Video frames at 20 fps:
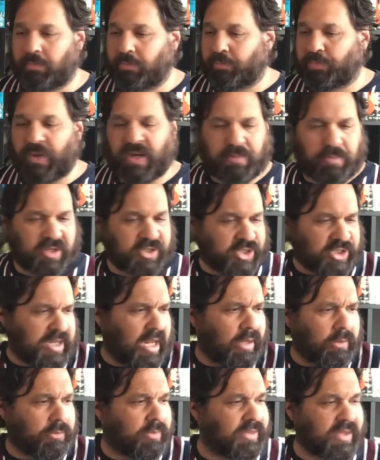pretty much
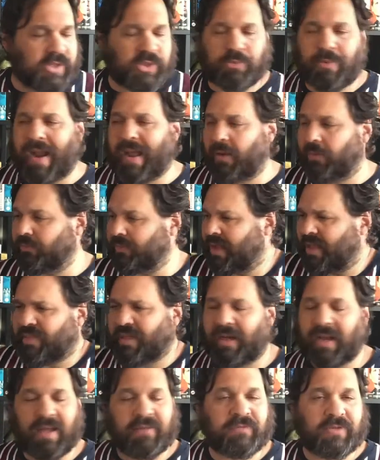done with this round,
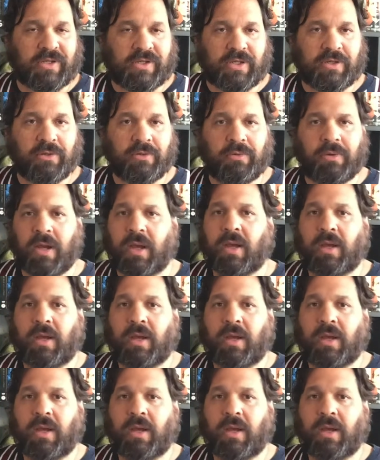nothing left to do,